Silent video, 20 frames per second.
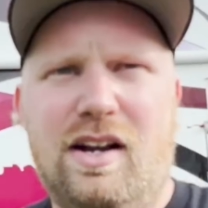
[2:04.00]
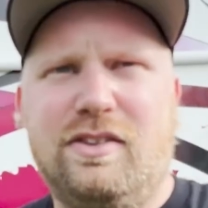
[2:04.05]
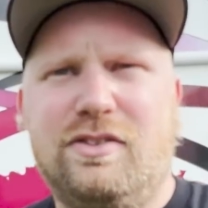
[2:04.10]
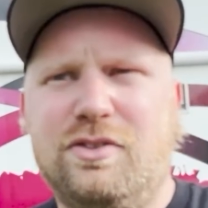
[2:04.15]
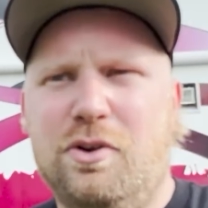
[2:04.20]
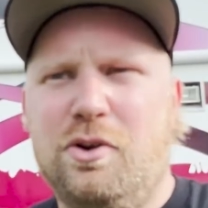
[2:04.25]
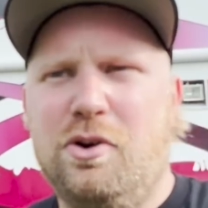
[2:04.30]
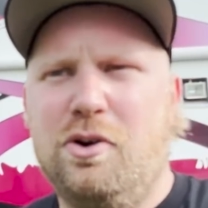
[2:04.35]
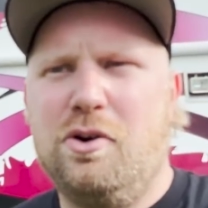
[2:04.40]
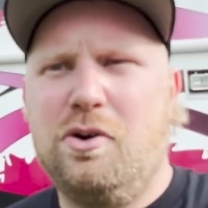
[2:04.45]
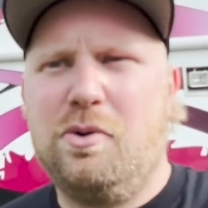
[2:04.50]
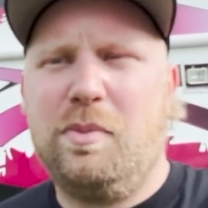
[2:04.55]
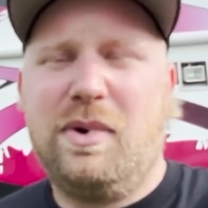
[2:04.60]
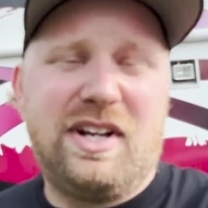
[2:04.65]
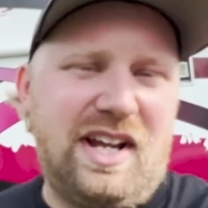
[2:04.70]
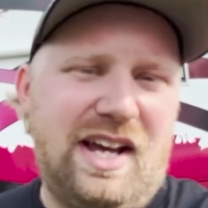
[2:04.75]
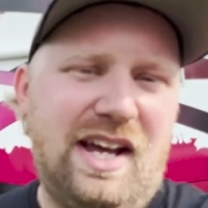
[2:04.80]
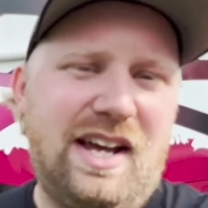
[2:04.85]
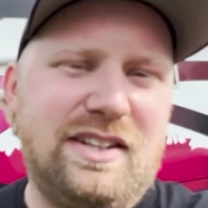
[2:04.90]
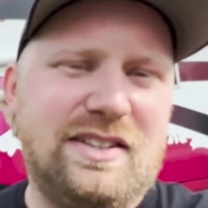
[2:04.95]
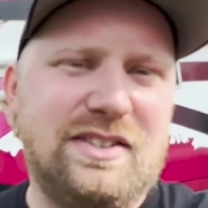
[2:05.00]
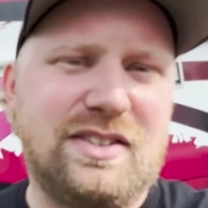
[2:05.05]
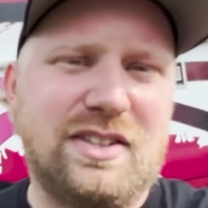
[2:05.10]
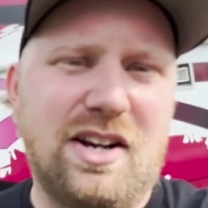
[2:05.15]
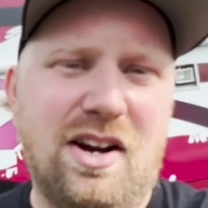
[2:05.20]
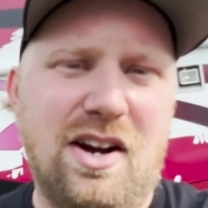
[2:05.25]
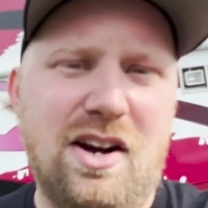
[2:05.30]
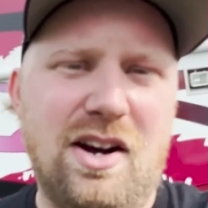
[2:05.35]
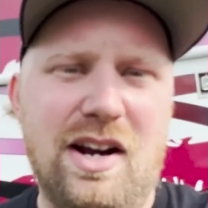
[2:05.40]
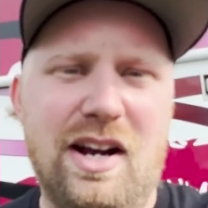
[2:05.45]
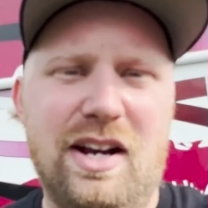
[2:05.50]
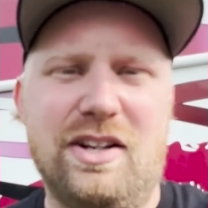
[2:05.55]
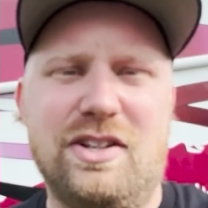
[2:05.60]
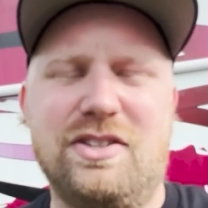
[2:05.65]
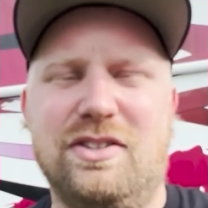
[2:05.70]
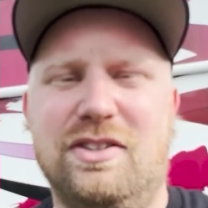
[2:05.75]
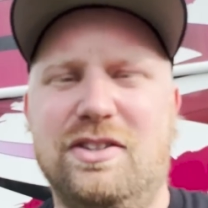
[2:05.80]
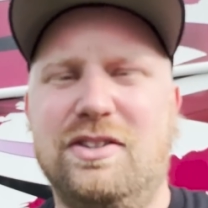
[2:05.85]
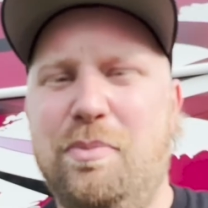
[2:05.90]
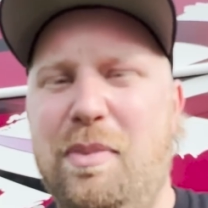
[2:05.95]
so my dad's car,
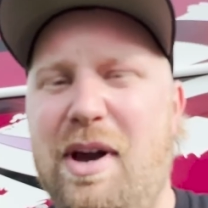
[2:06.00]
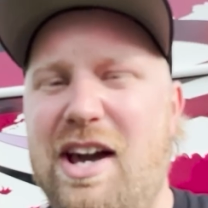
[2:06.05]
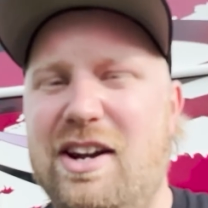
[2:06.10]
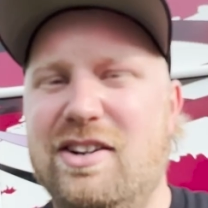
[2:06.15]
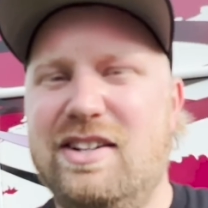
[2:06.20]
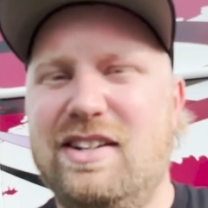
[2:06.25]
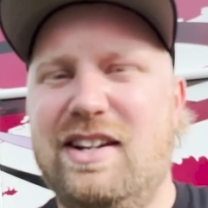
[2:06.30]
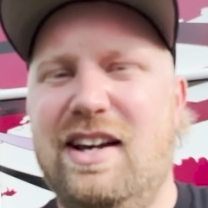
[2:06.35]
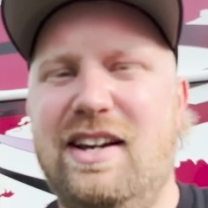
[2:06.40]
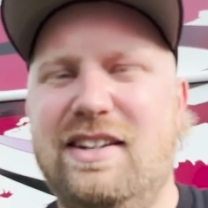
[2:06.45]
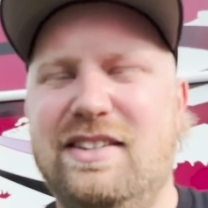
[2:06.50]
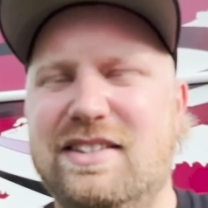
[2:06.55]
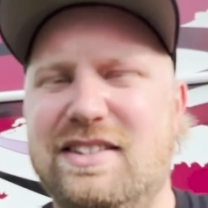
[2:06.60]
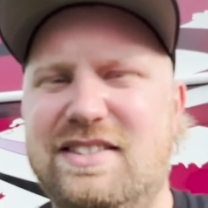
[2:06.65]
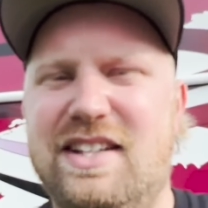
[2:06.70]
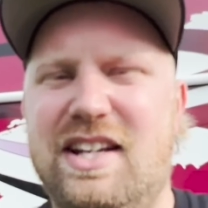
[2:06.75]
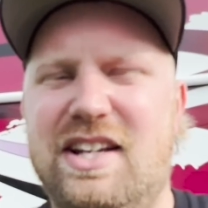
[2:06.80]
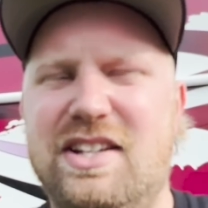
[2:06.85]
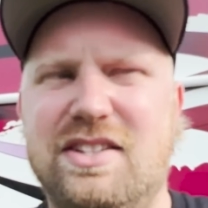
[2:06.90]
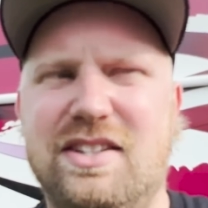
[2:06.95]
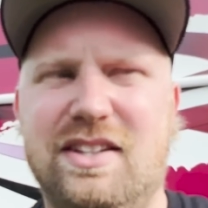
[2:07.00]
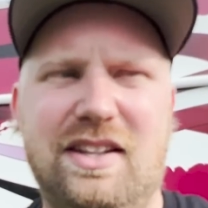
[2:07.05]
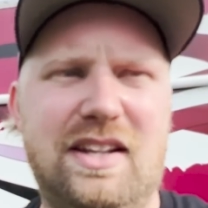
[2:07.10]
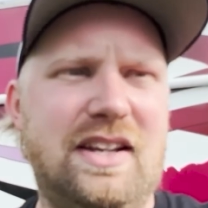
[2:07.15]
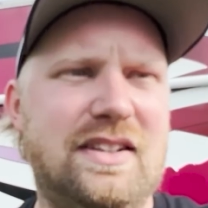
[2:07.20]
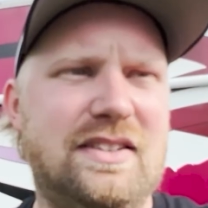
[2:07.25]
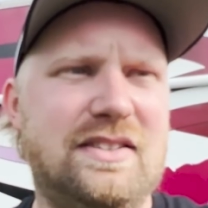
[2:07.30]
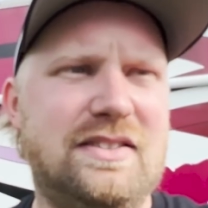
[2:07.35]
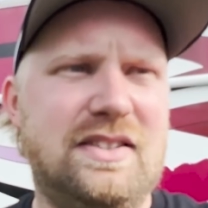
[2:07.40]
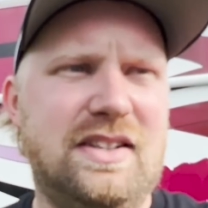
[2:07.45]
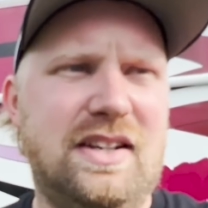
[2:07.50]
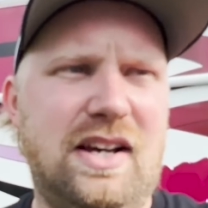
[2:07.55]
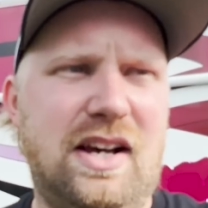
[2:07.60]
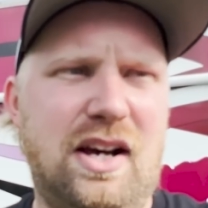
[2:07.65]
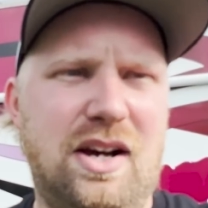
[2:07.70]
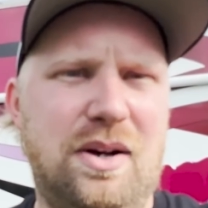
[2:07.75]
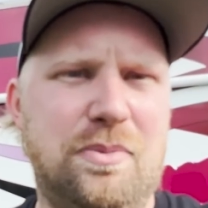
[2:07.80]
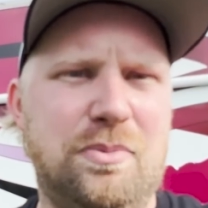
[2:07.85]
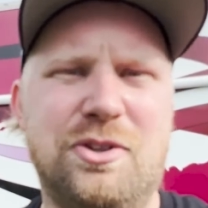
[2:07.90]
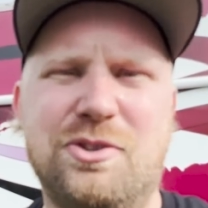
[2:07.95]
actually the battery died in the staging lanes,
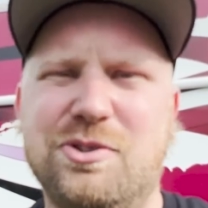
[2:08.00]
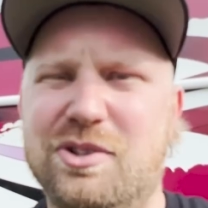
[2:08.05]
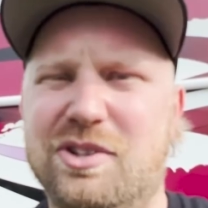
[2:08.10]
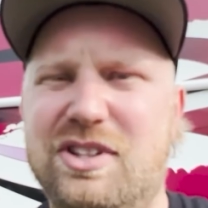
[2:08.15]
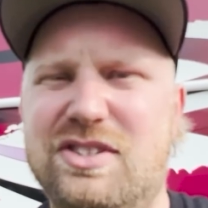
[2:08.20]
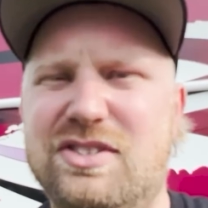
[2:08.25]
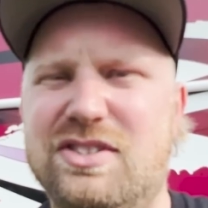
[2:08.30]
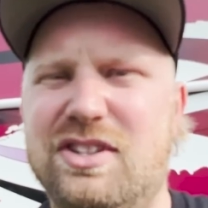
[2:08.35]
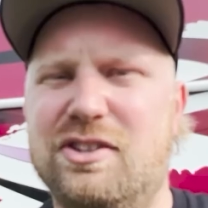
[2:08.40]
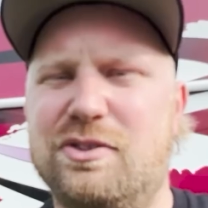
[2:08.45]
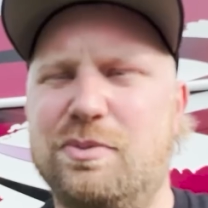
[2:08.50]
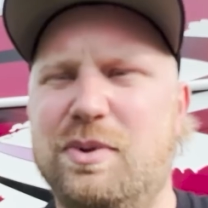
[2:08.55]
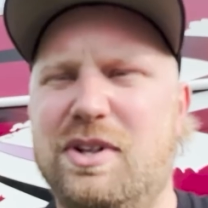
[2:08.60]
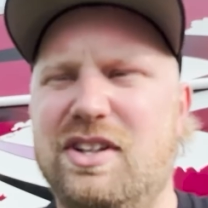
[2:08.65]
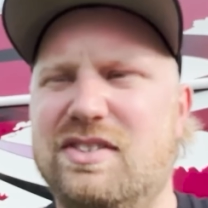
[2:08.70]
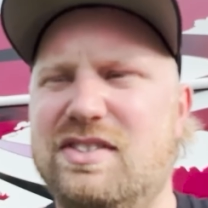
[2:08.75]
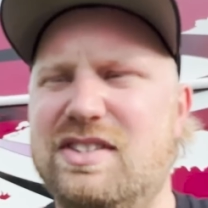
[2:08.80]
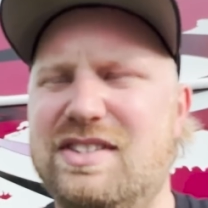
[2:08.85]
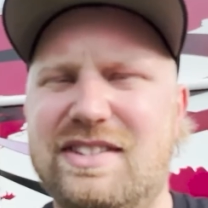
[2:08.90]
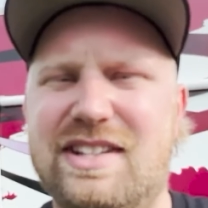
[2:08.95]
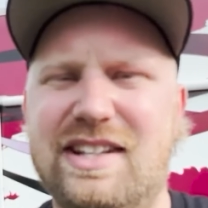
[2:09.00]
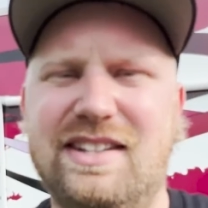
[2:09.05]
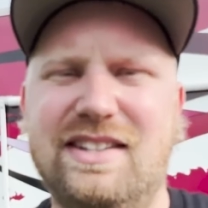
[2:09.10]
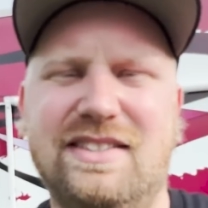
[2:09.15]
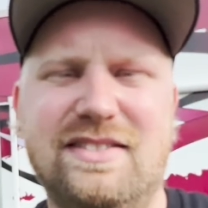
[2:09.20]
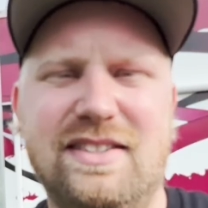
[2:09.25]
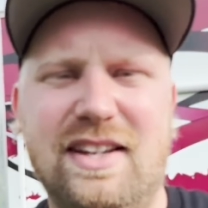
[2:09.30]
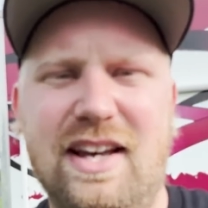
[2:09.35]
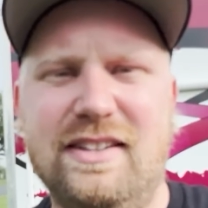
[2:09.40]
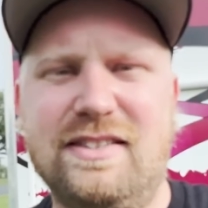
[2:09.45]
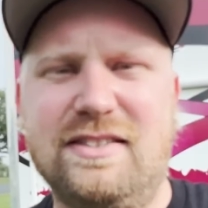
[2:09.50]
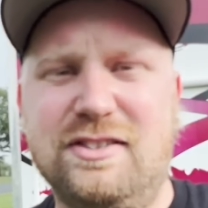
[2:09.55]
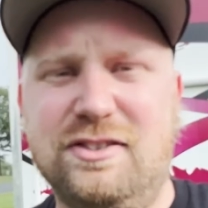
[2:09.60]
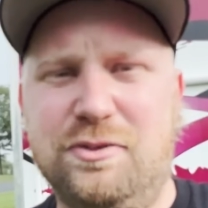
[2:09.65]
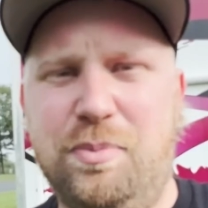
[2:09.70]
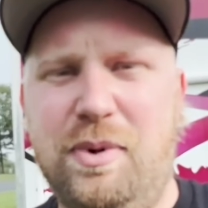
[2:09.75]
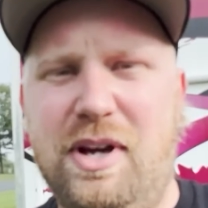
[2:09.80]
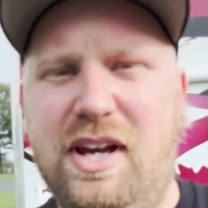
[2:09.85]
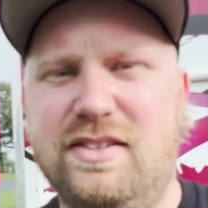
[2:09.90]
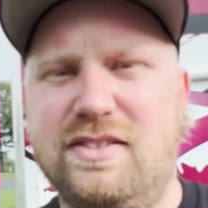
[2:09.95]
which really sucks because he's getting his license
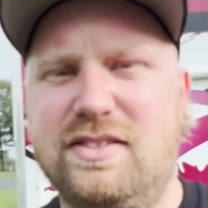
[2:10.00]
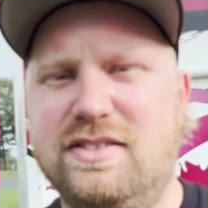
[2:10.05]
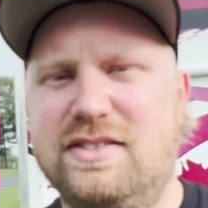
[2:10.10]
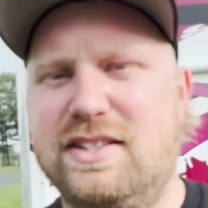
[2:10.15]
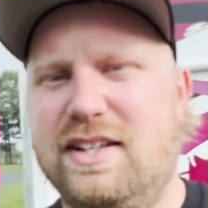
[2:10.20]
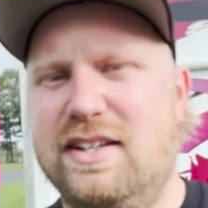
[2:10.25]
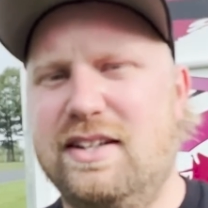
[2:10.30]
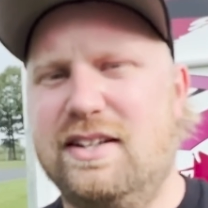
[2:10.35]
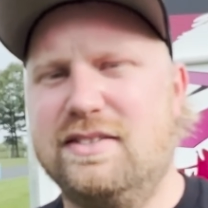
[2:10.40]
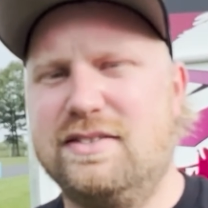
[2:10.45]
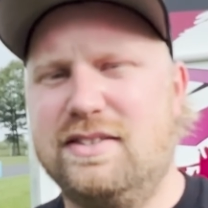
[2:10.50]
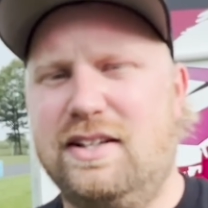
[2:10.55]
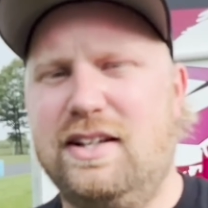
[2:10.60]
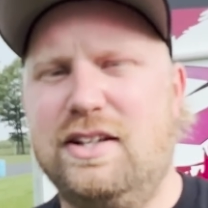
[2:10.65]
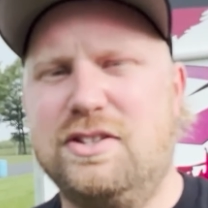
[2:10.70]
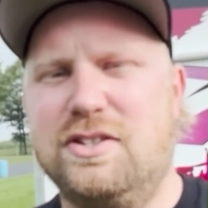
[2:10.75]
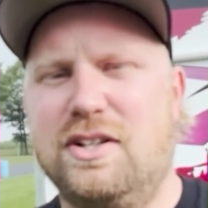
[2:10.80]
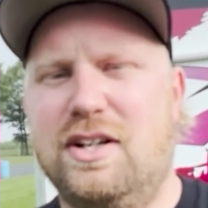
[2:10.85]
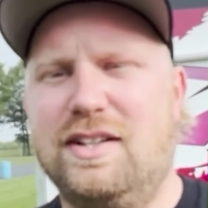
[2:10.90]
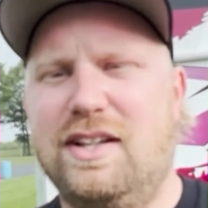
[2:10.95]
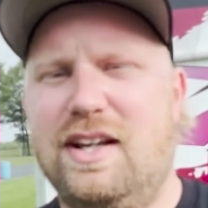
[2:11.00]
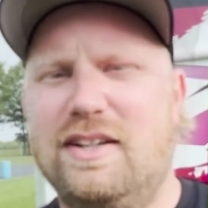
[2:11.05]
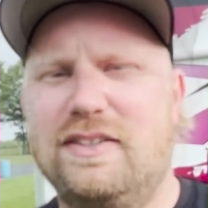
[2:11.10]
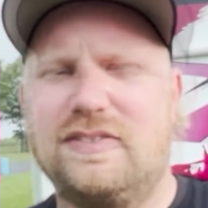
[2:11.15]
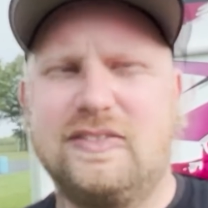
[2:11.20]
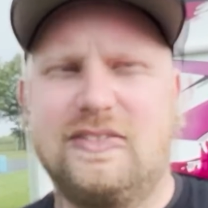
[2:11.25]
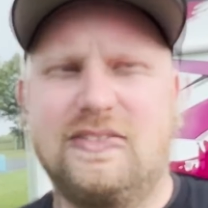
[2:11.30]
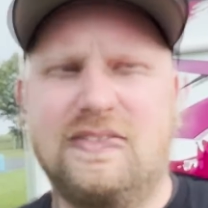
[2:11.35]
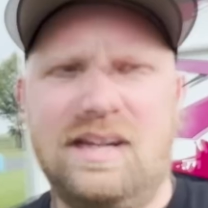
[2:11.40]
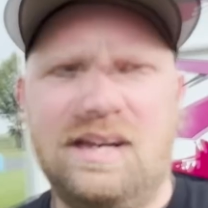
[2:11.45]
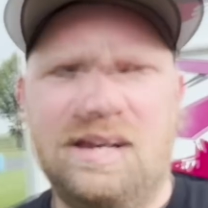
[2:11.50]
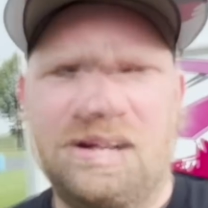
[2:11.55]
passes to get his NHRA license.